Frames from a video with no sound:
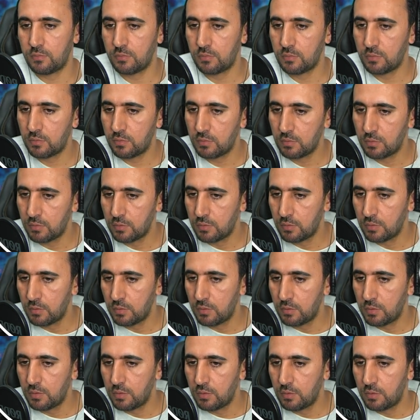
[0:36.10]

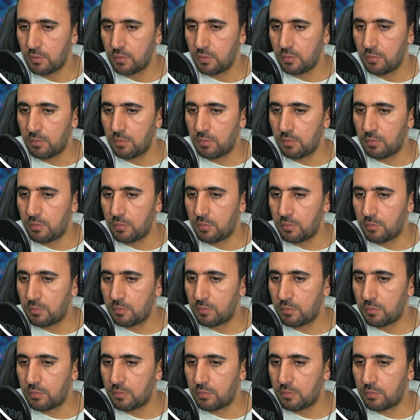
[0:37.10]
Nothing is said.